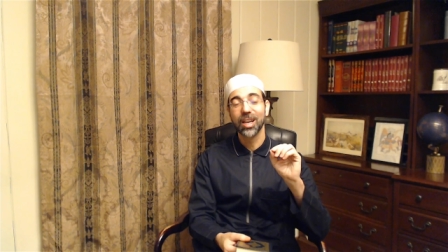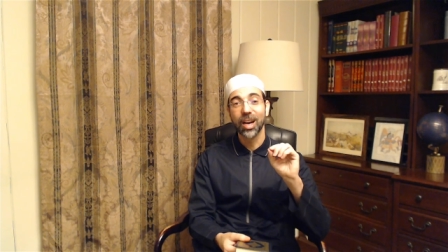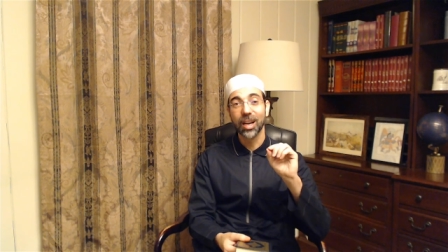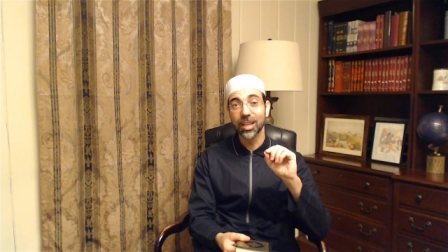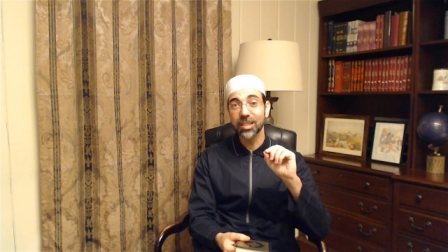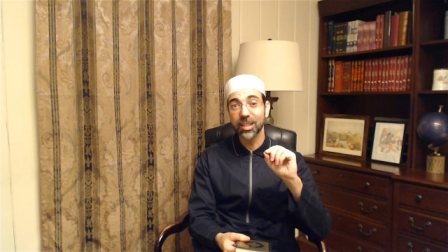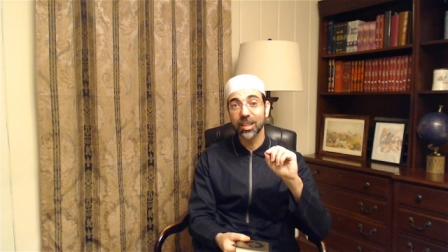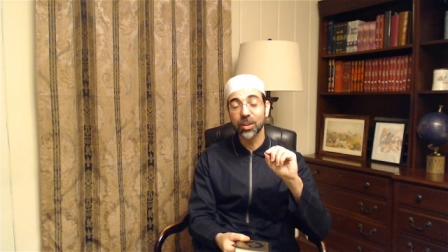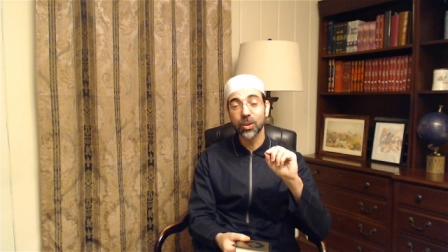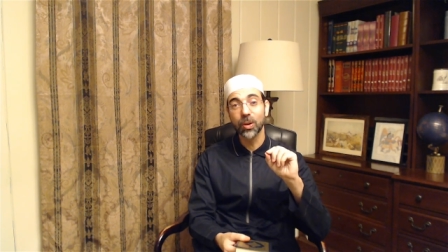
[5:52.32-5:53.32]
Allah is
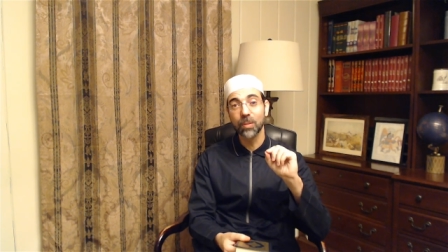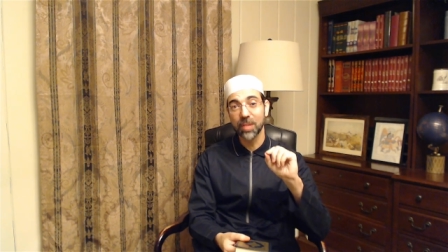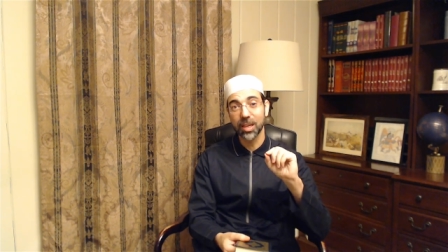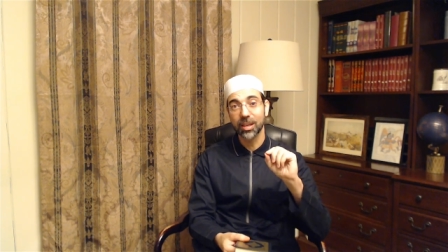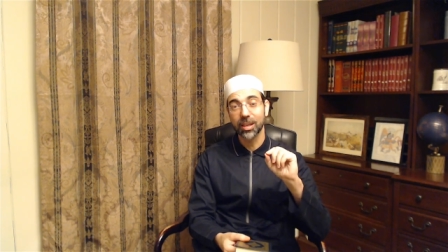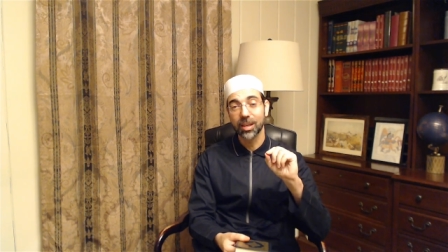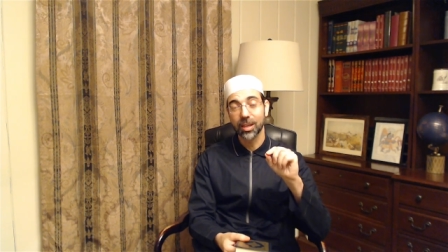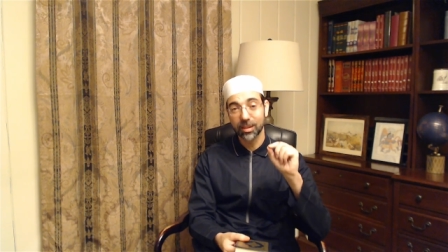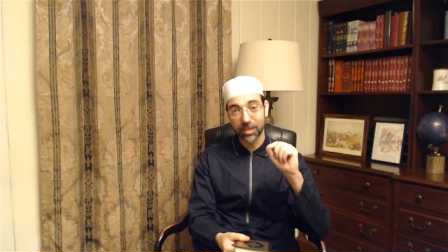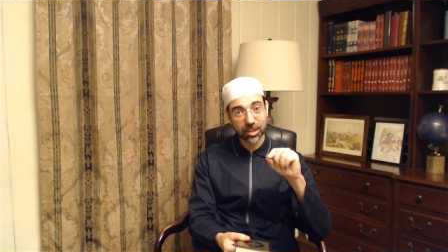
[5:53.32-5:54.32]
telling you and me
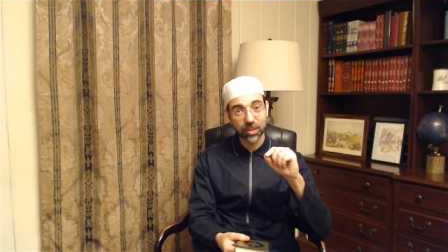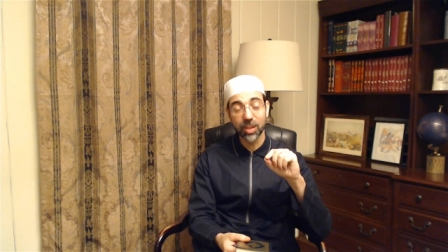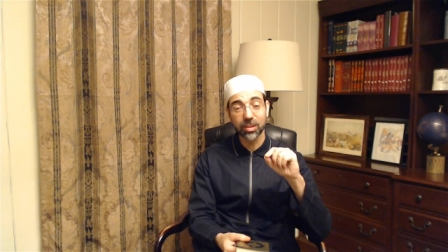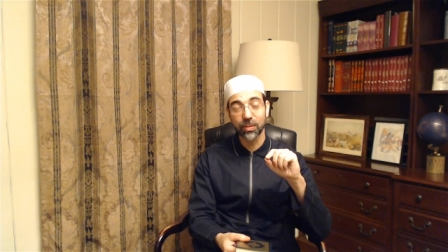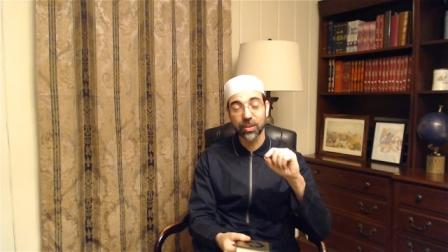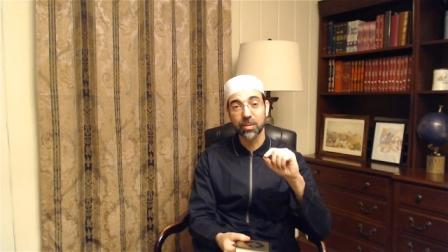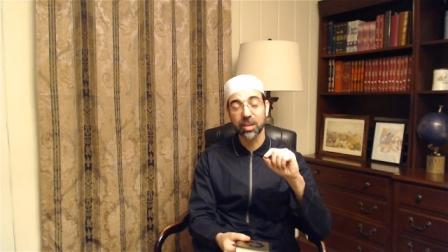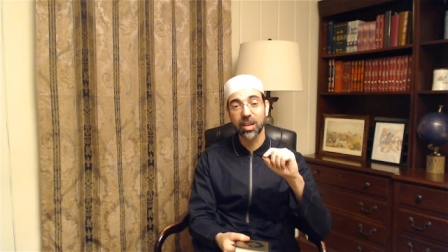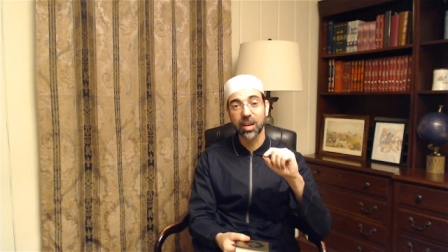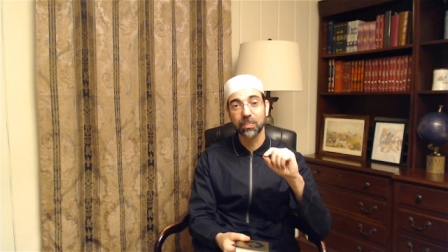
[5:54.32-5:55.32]
in this month of
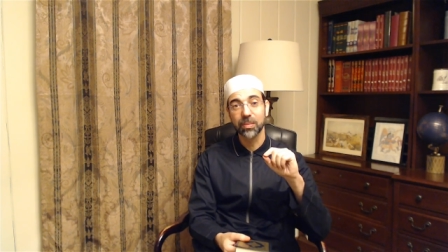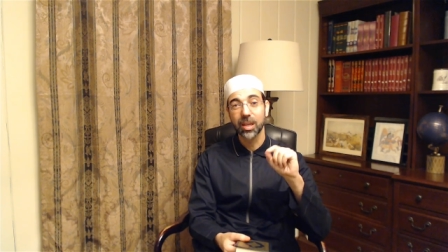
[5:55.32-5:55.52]
Ramadan,